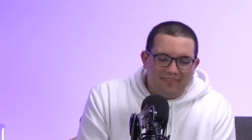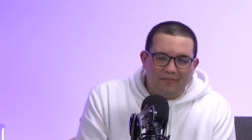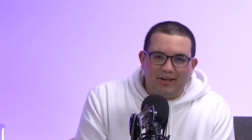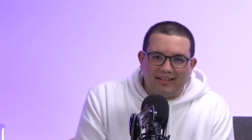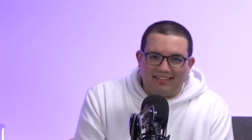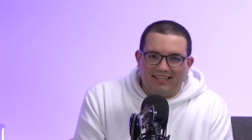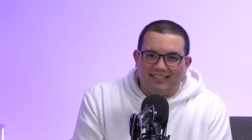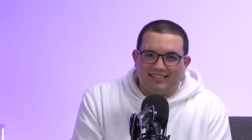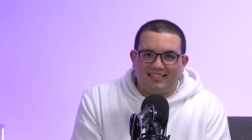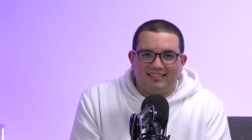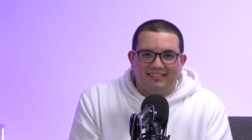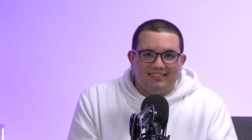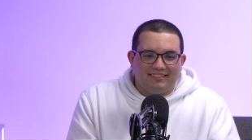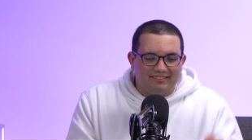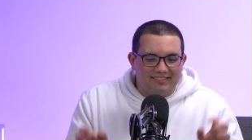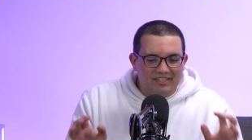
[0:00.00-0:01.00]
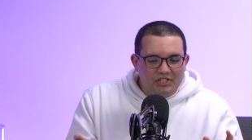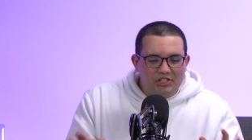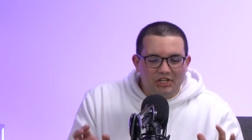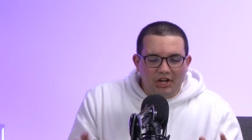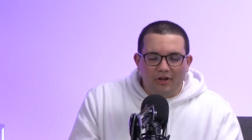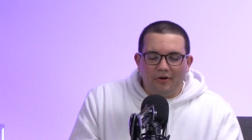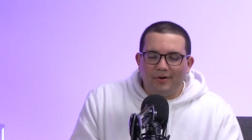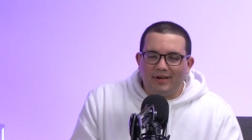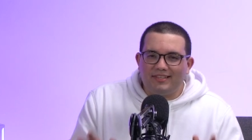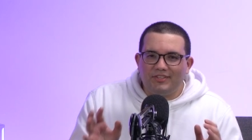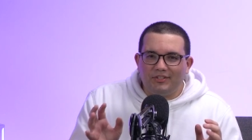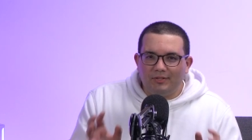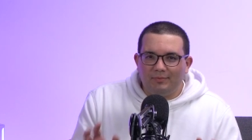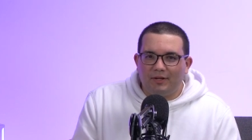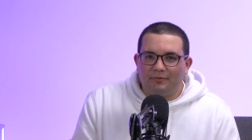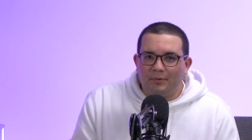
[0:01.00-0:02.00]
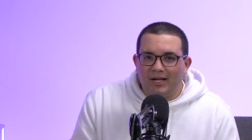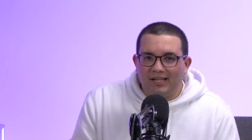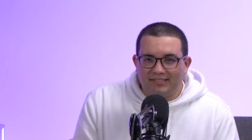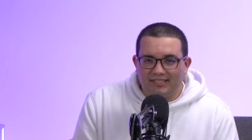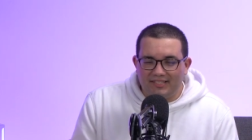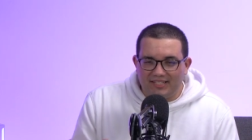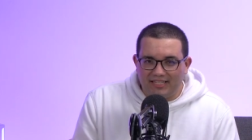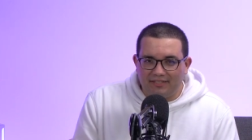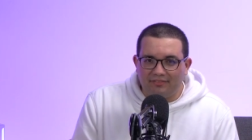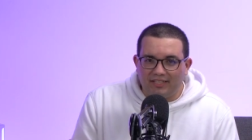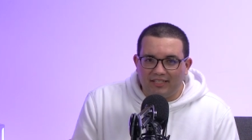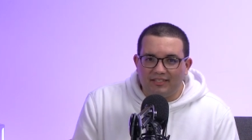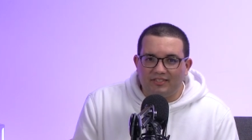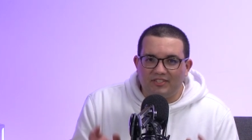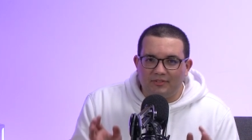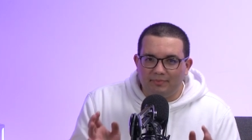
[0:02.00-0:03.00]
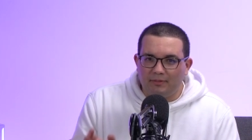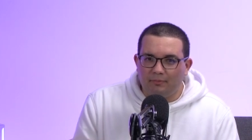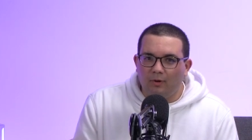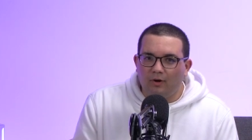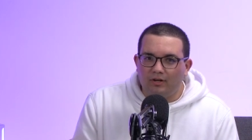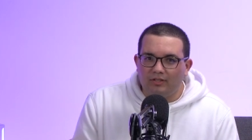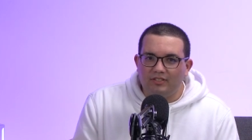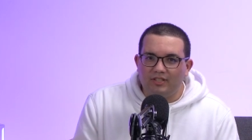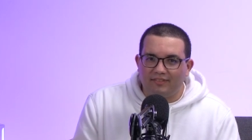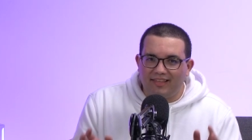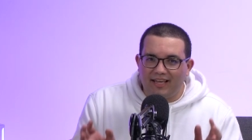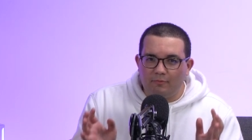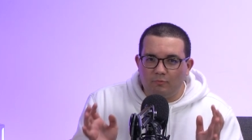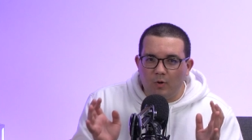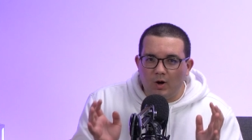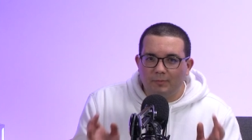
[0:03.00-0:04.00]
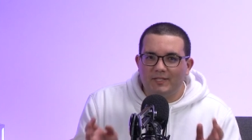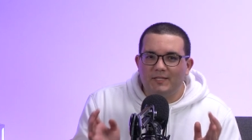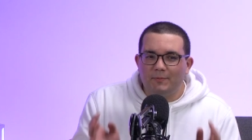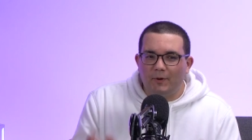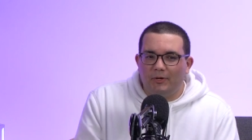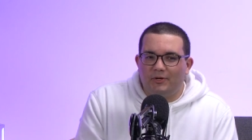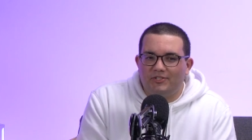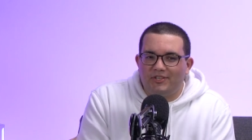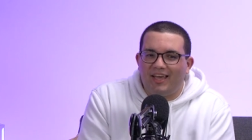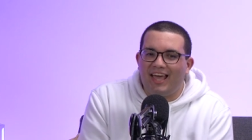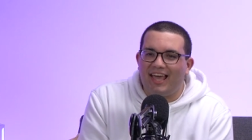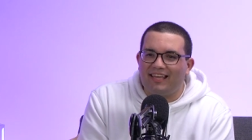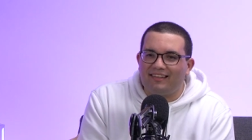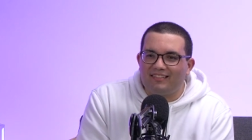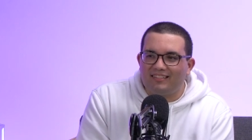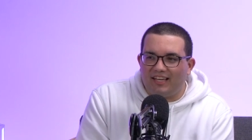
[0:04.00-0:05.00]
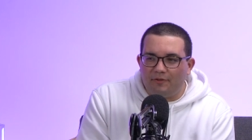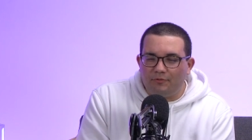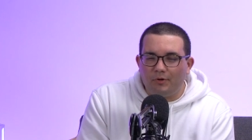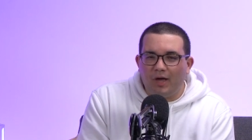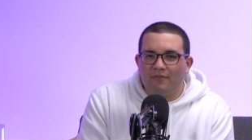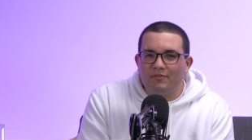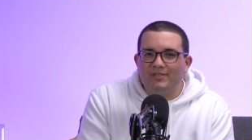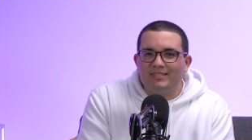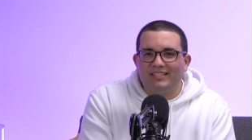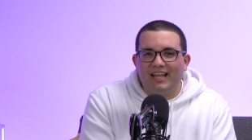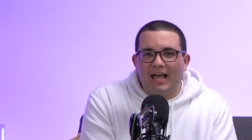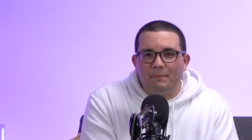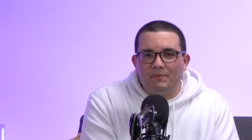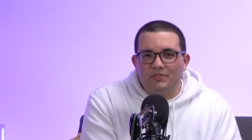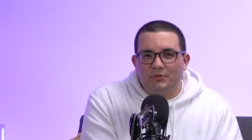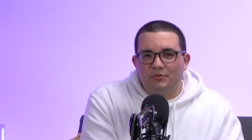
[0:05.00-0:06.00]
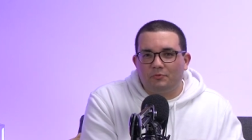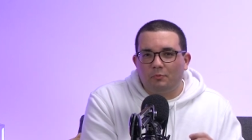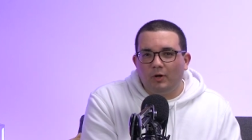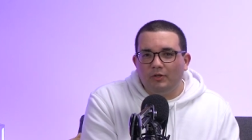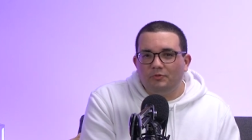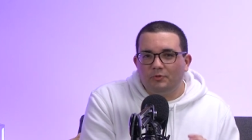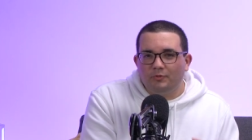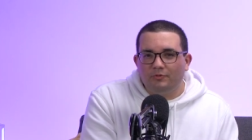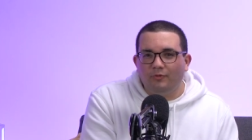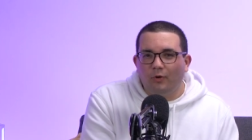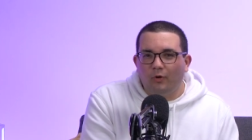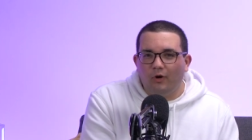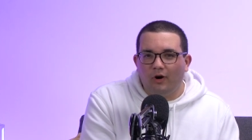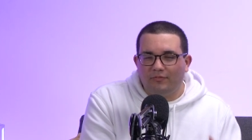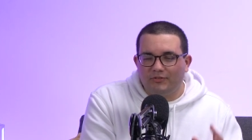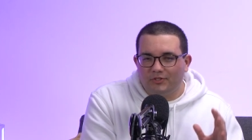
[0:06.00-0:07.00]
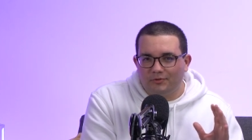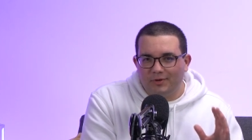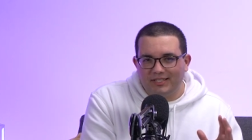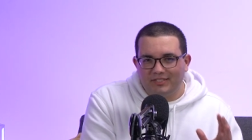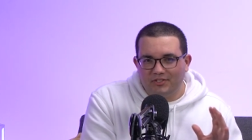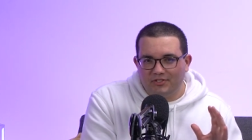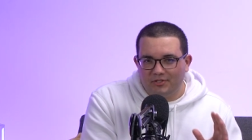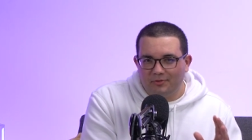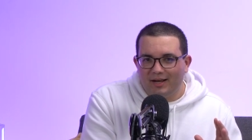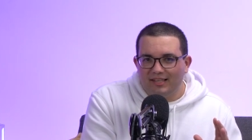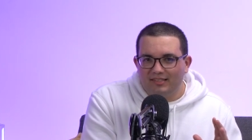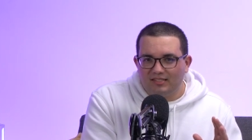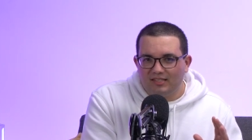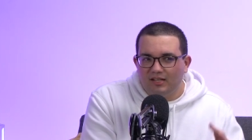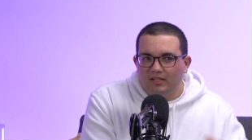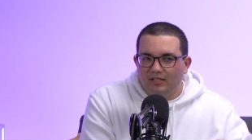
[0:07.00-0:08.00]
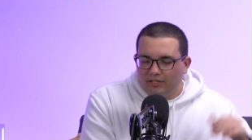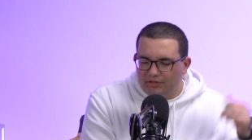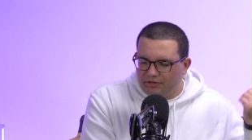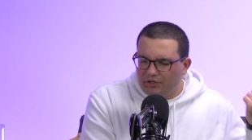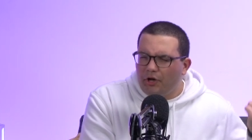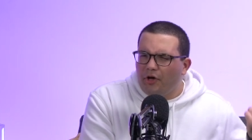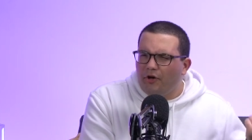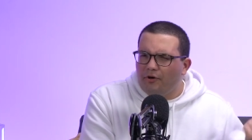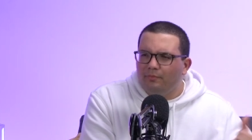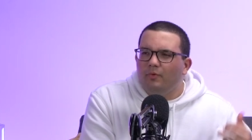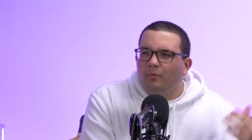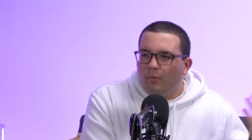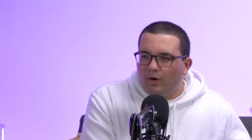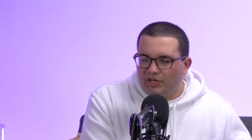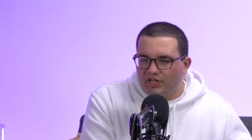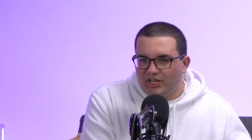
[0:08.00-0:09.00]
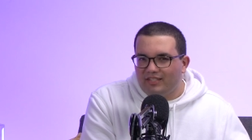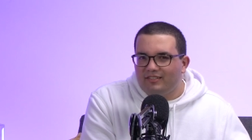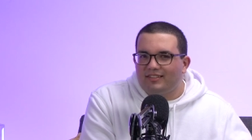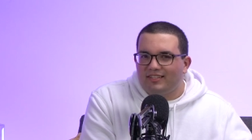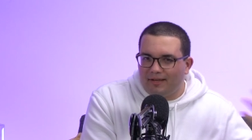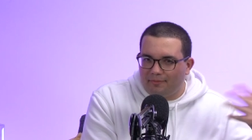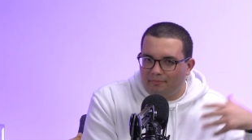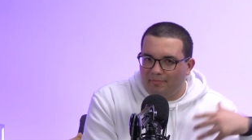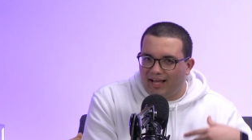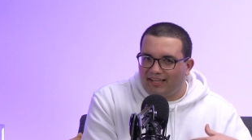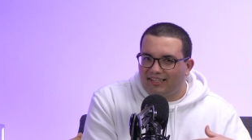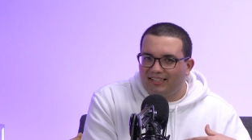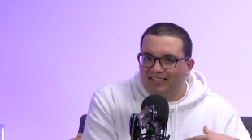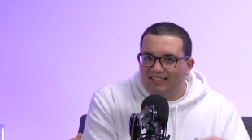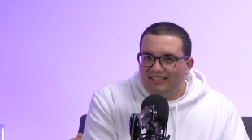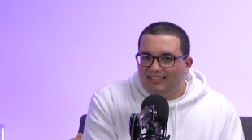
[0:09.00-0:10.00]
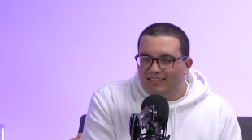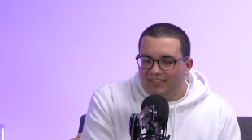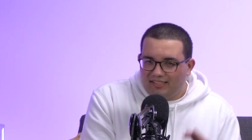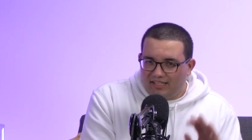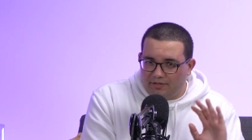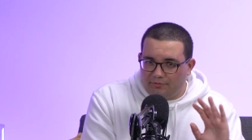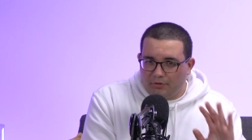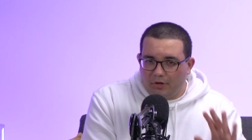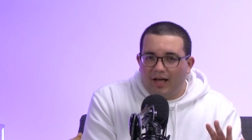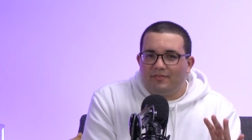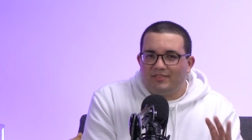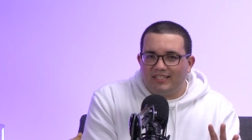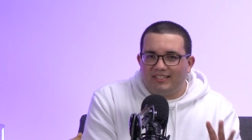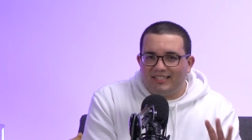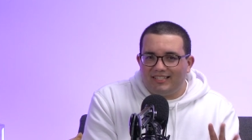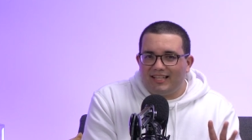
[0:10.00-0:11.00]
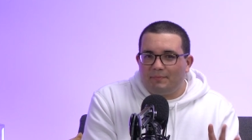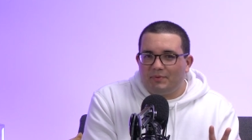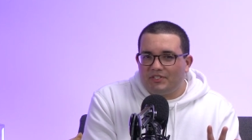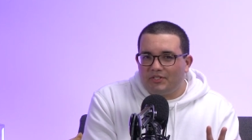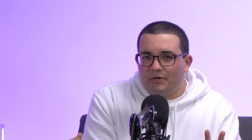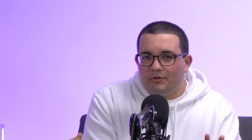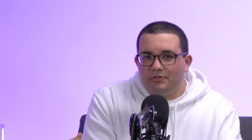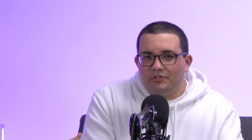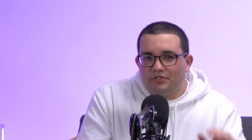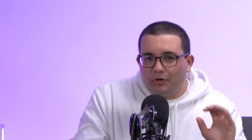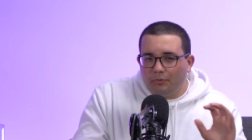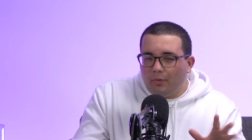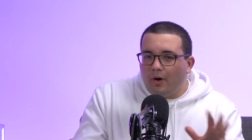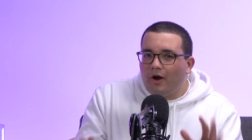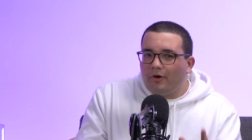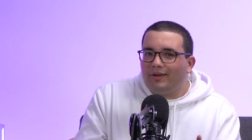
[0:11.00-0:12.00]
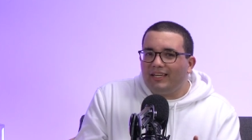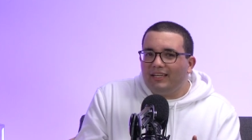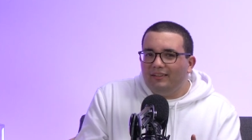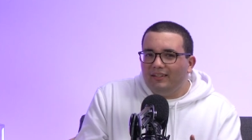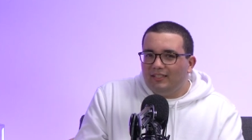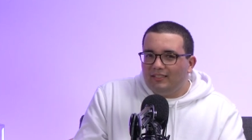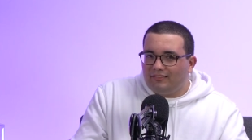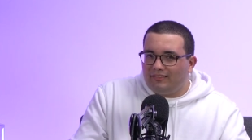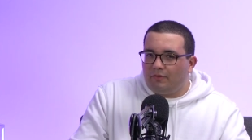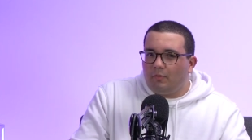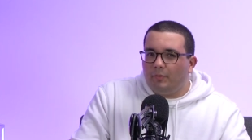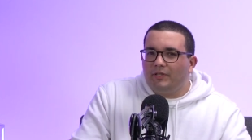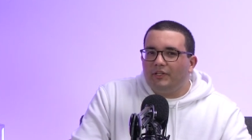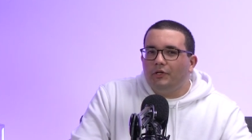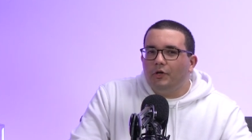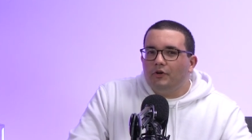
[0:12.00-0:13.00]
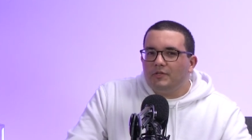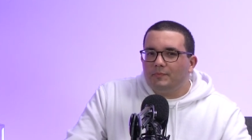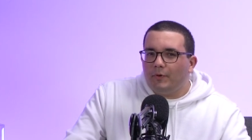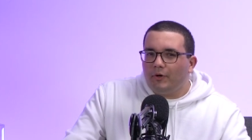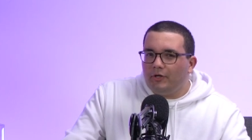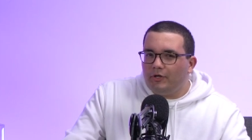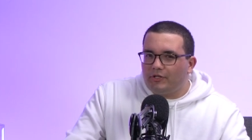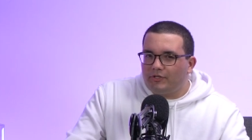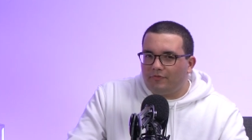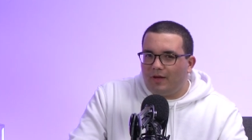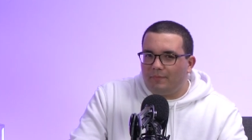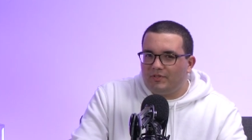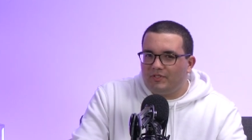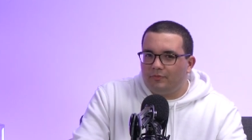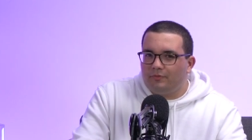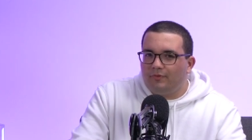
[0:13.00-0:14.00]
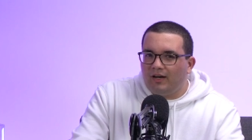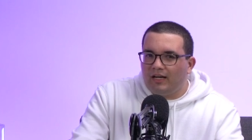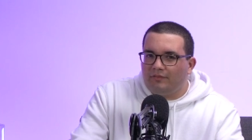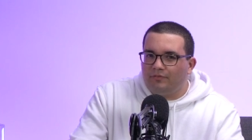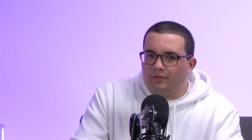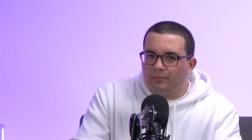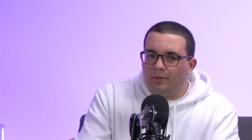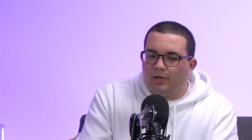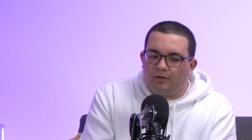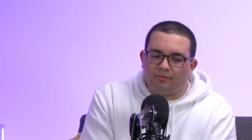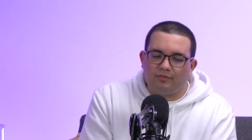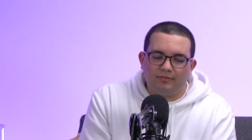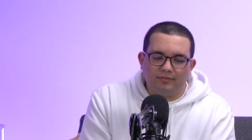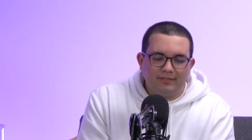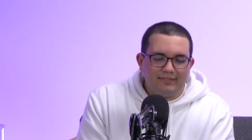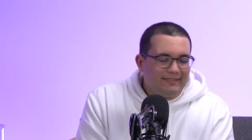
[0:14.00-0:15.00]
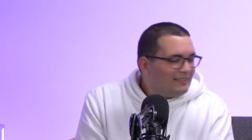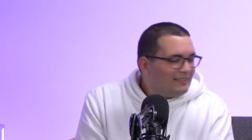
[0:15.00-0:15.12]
Right, guys, this show is all about reality TV, so be warned. There will be spoilers ahead. If you haven't seen episodes one to four of The Traitors US, go home, watch it, come back. If you have seen these episodes, don't worry. There will be no spoilers for episode five and above.